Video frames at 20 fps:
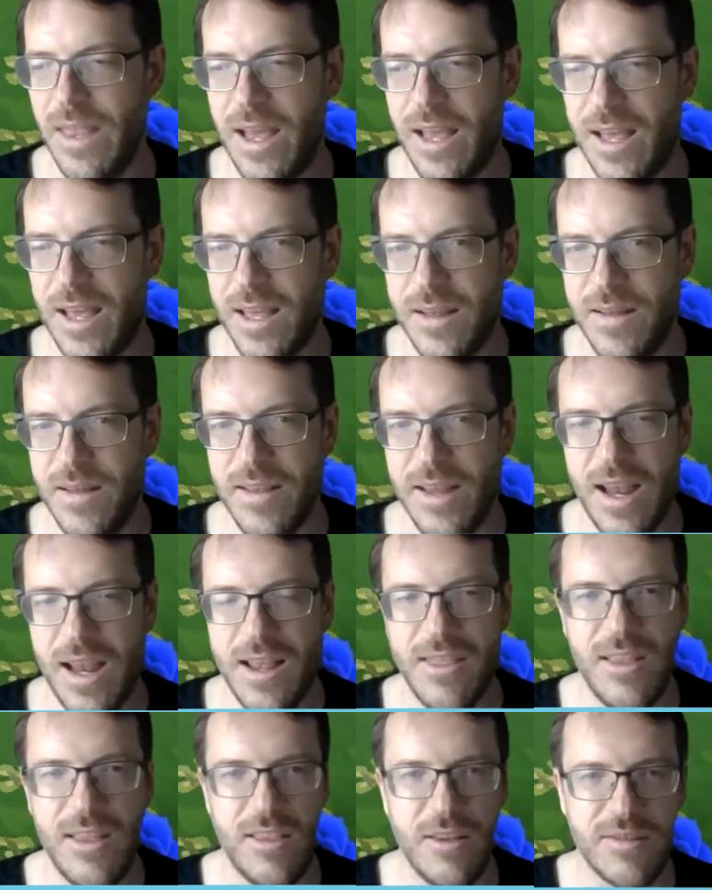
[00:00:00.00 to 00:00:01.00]

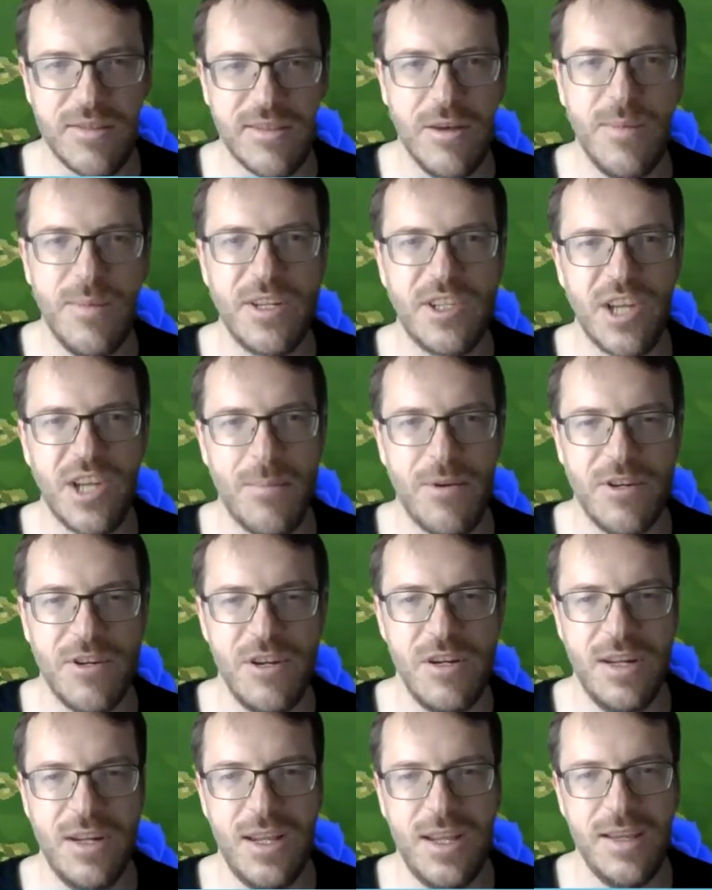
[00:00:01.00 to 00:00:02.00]
And I think there's so much
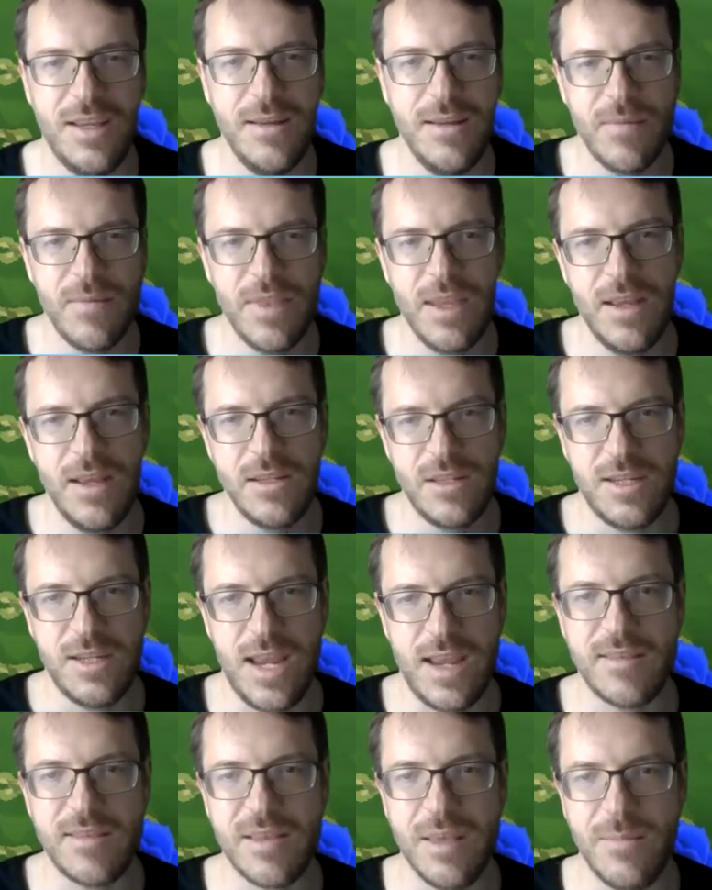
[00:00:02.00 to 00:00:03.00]
opportunity to
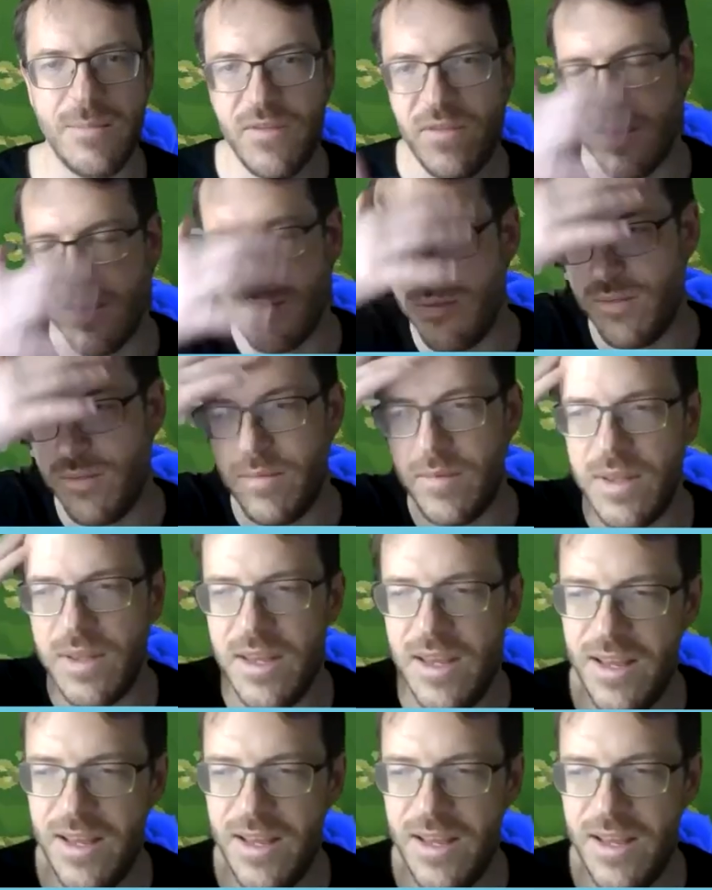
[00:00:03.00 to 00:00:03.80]
take some of the